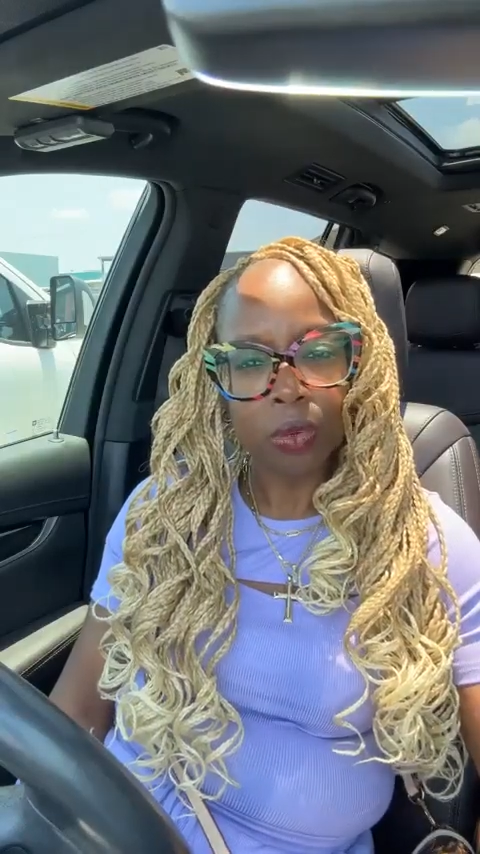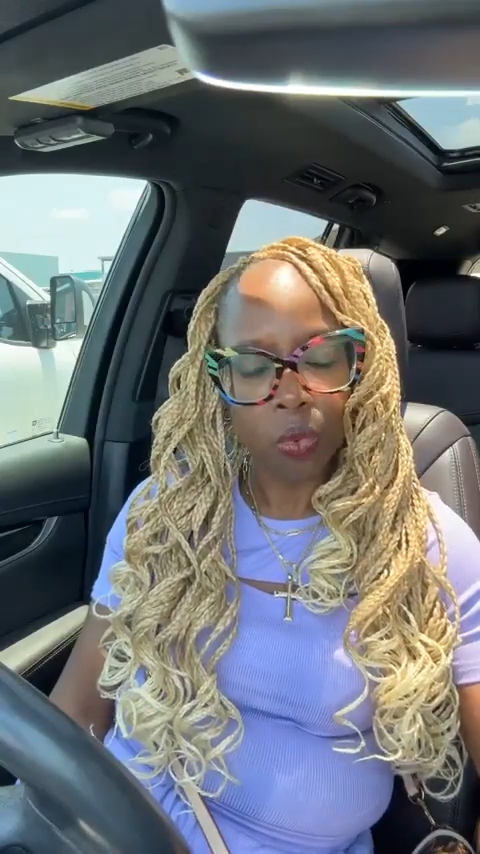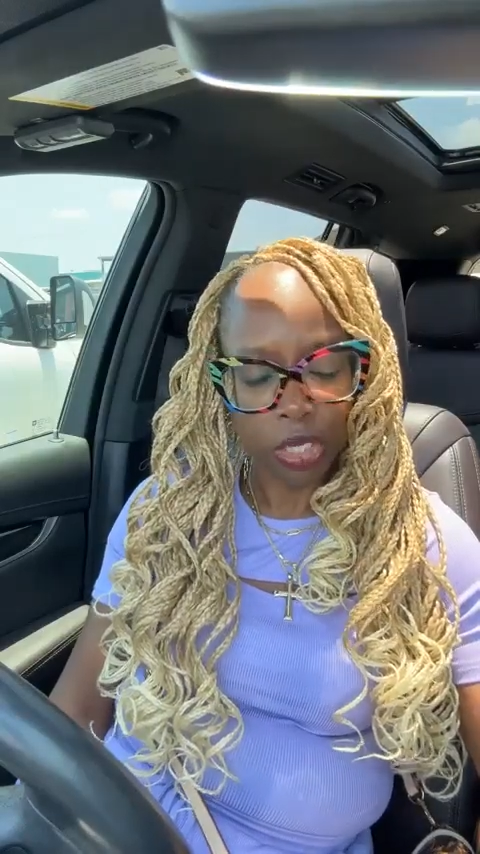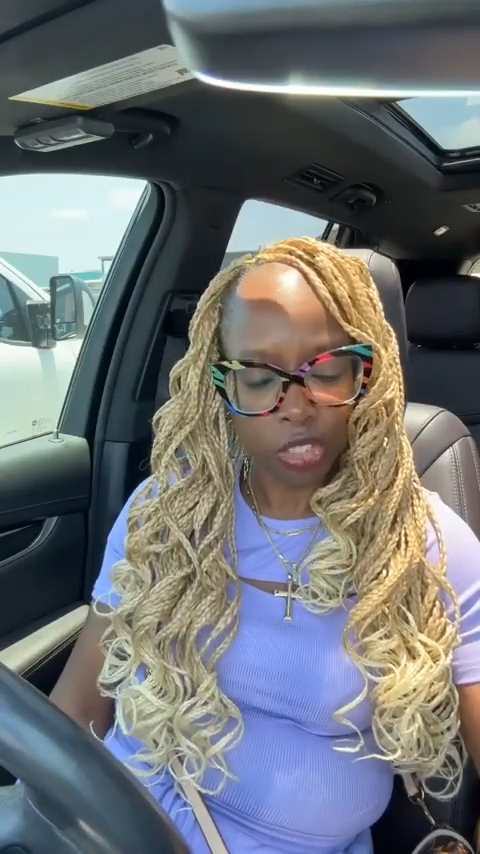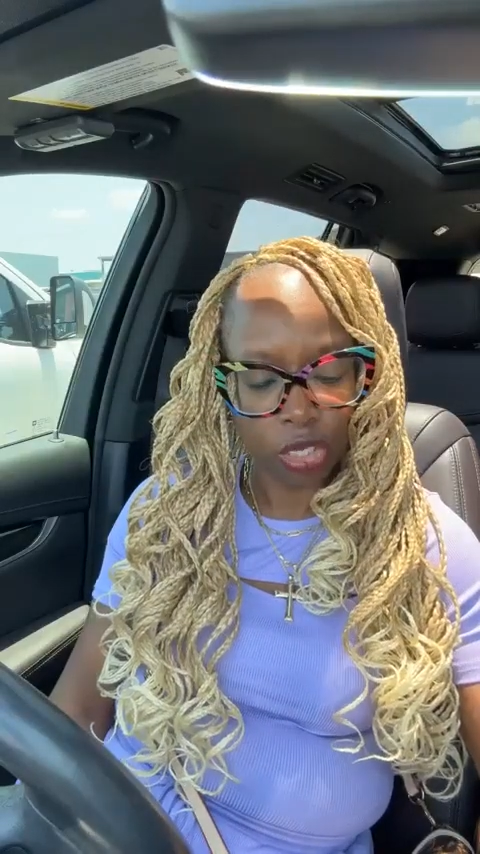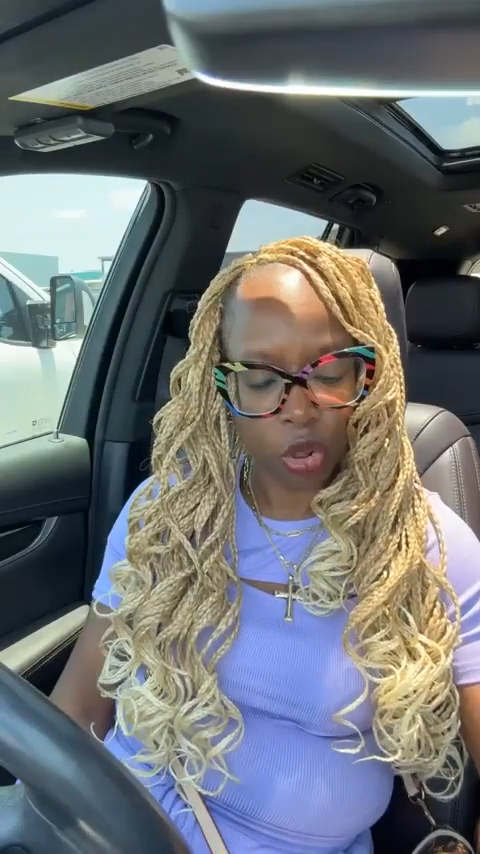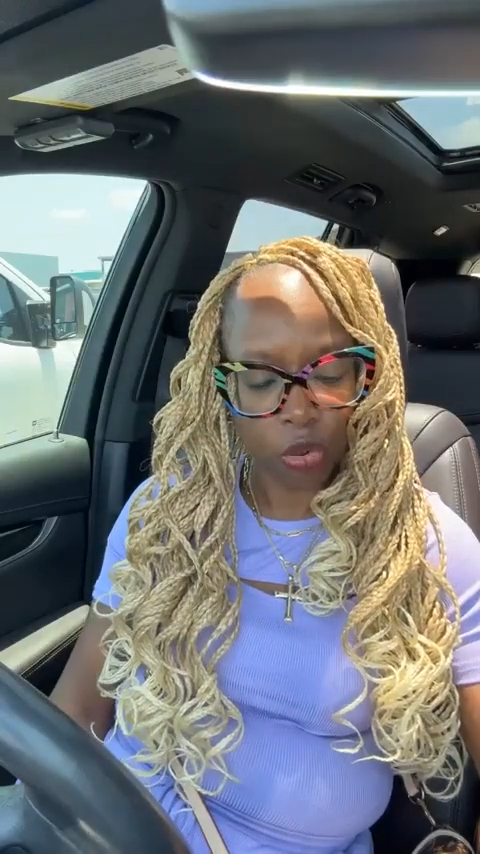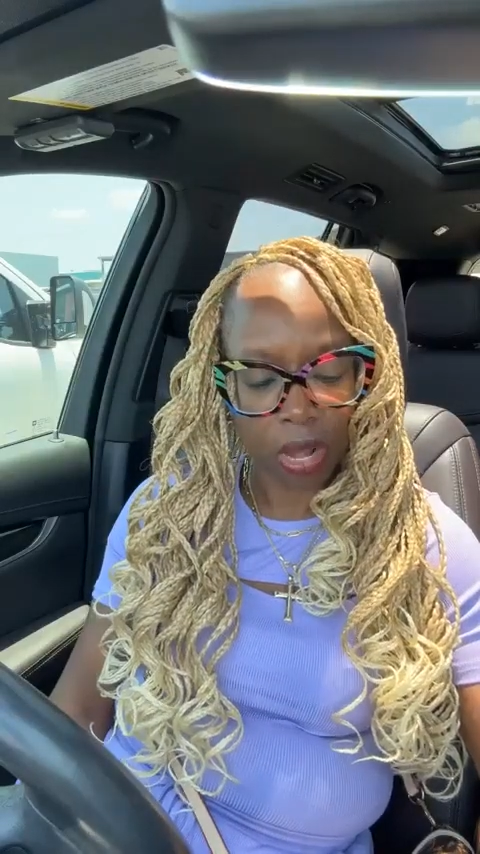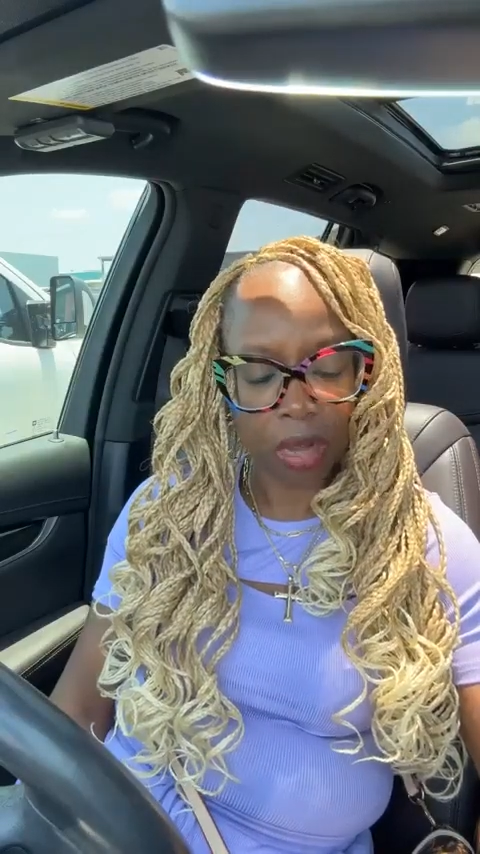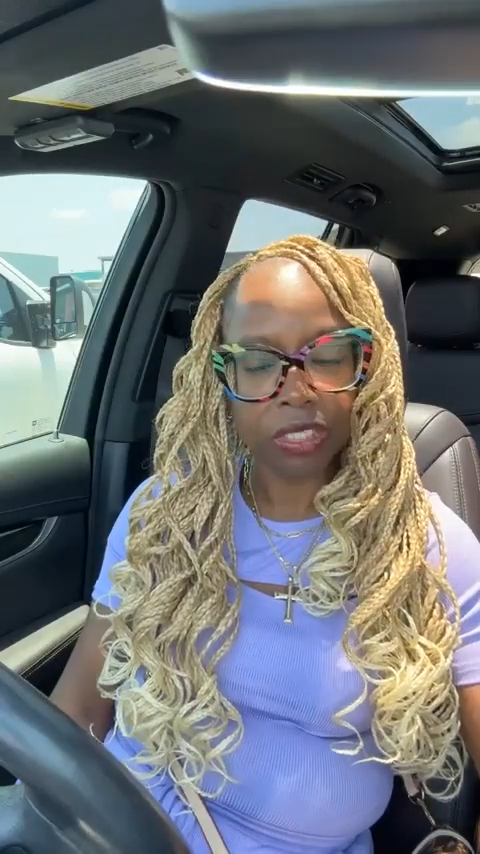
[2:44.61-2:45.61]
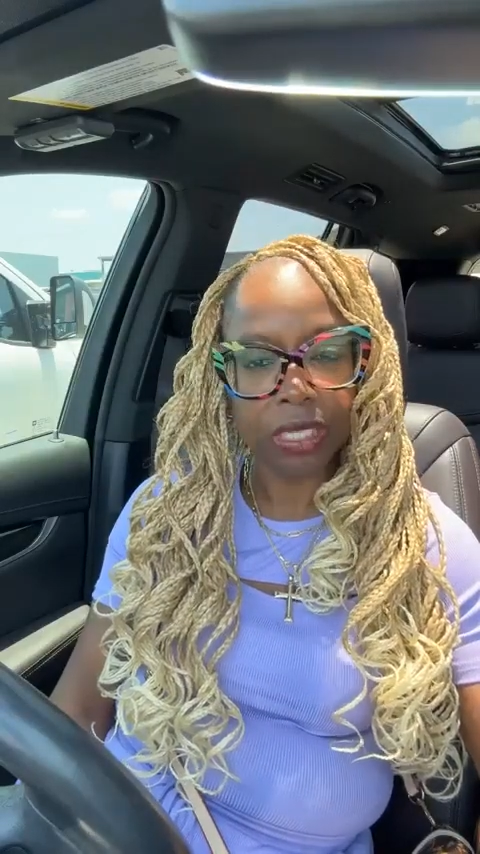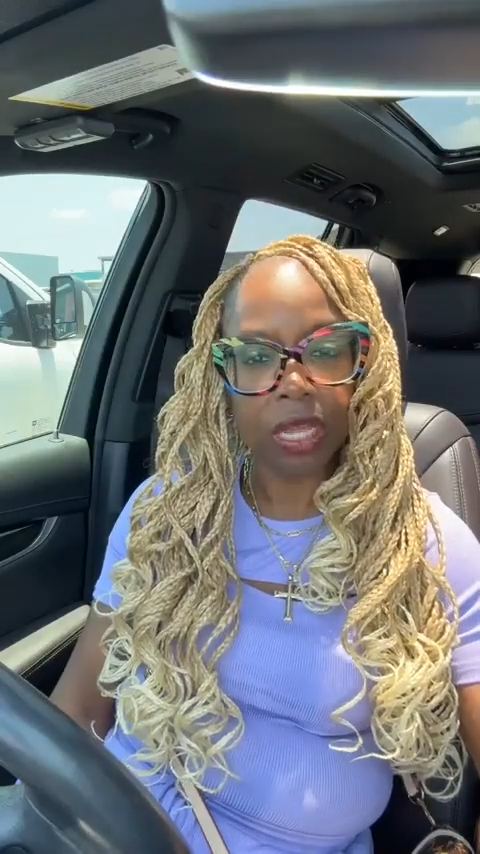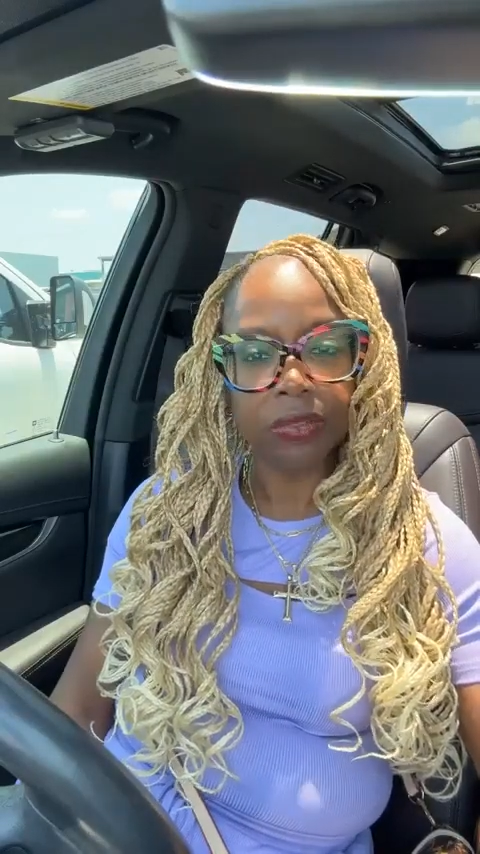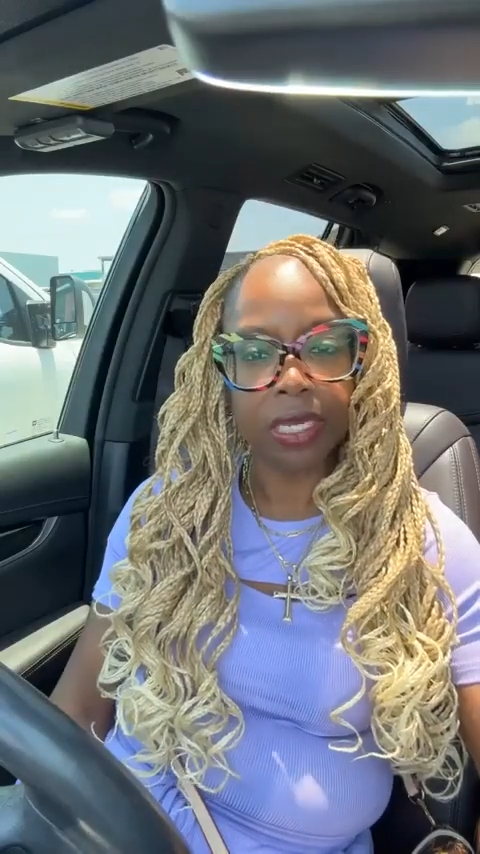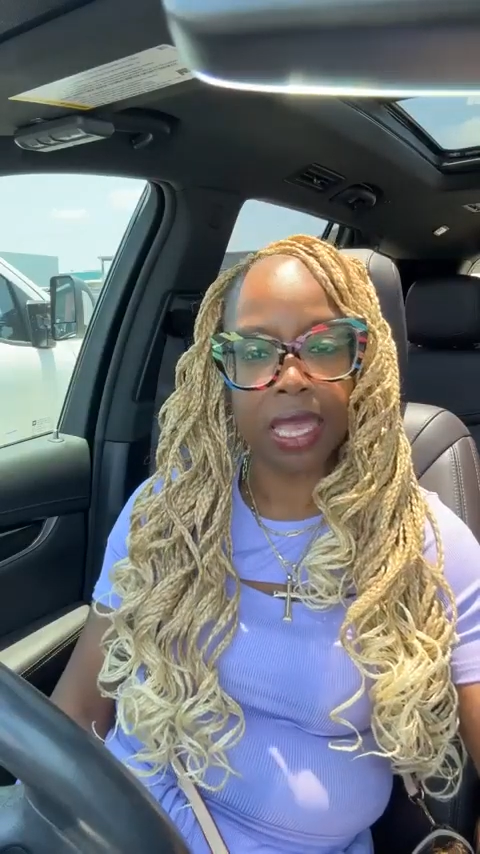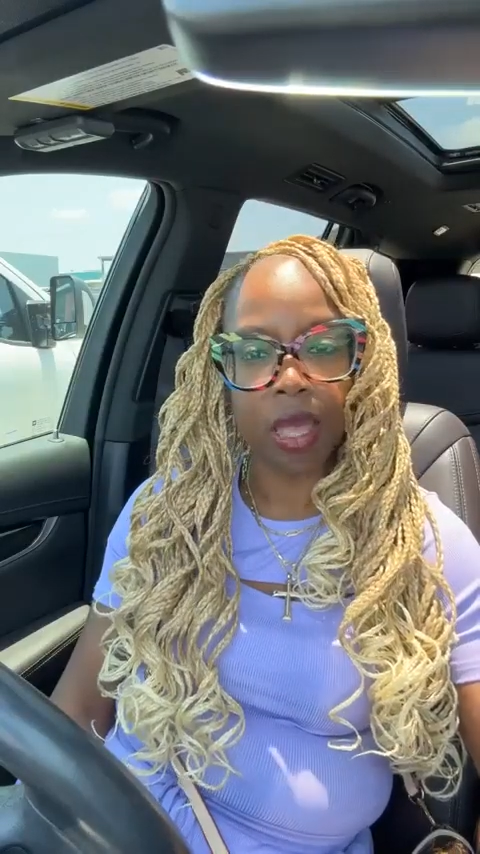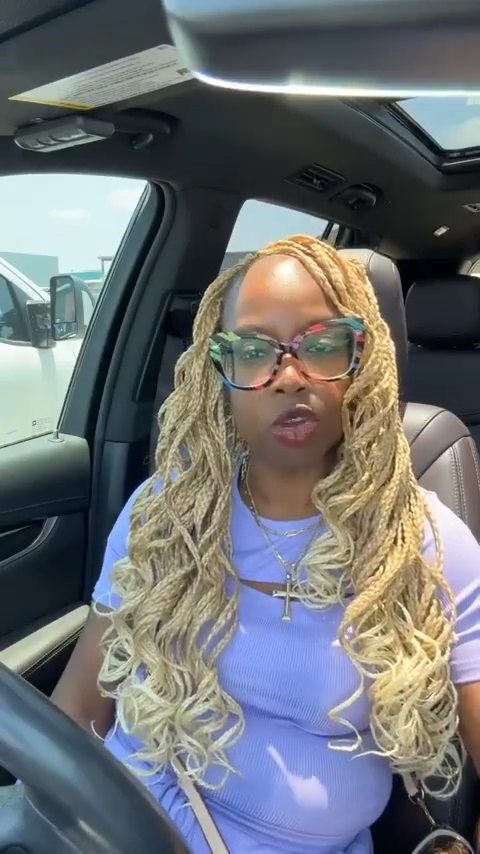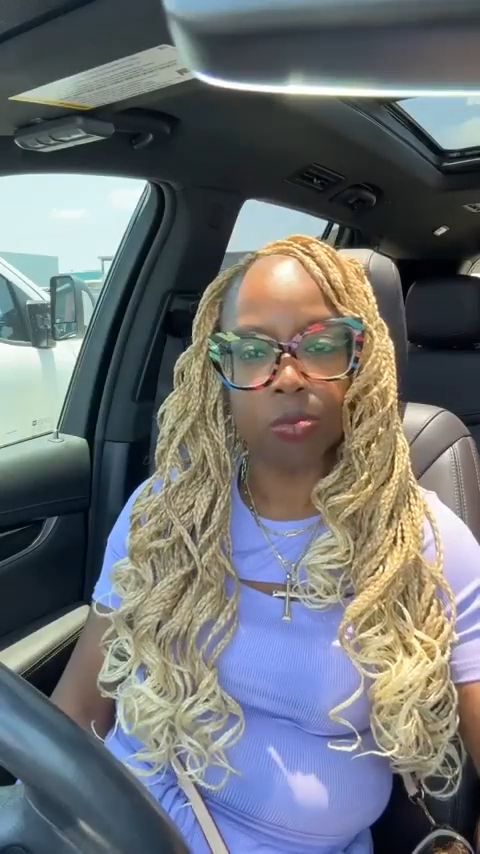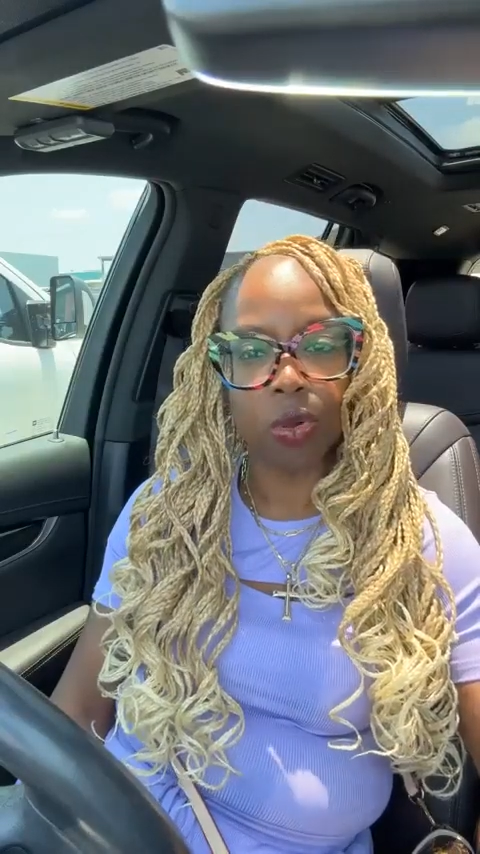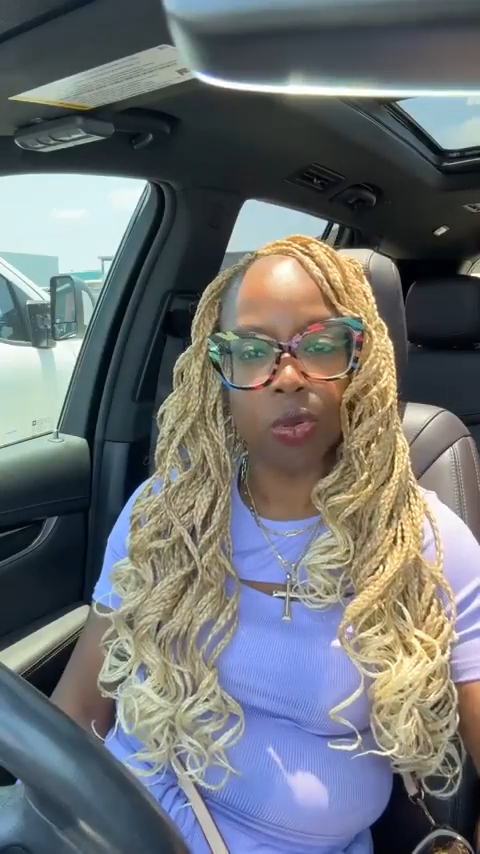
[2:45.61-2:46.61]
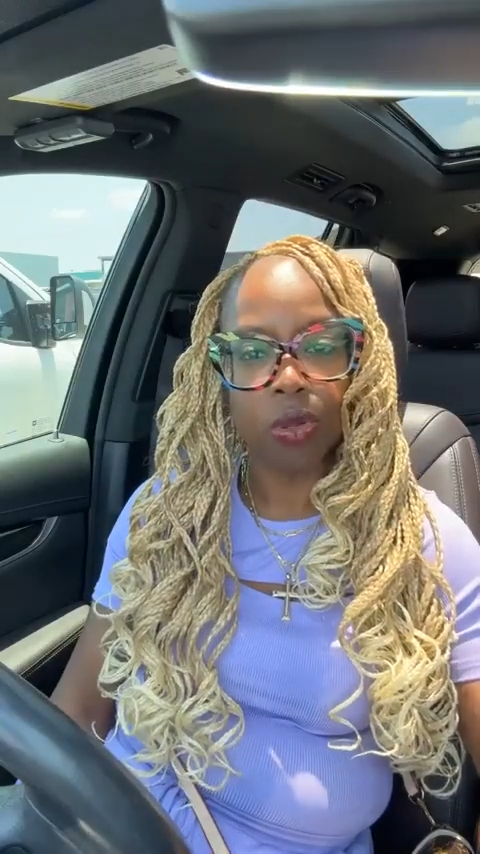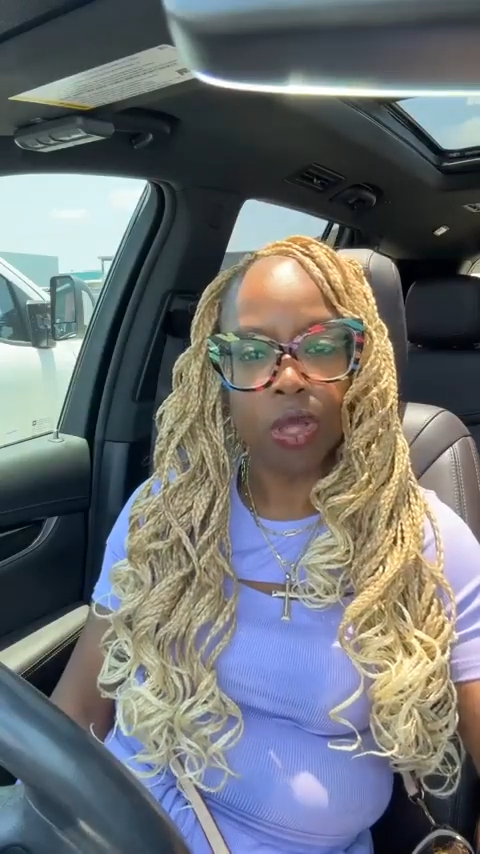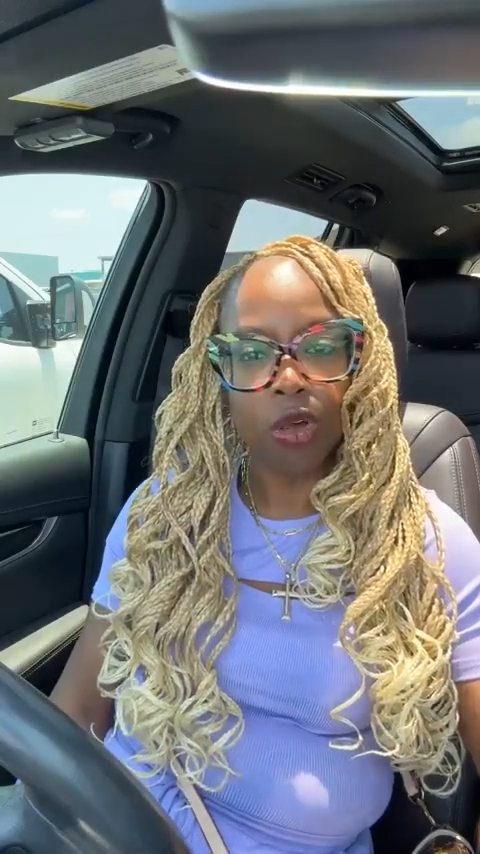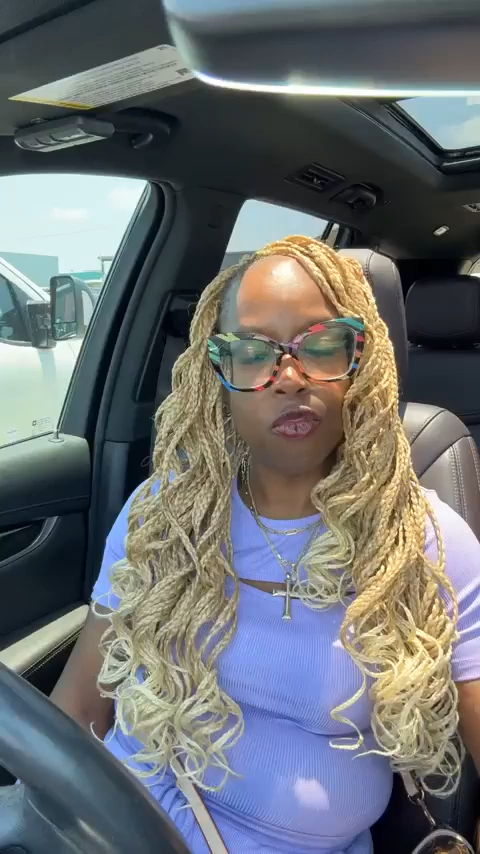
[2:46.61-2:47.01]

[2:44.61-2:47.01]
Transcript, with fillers: we should hold ourselves accountable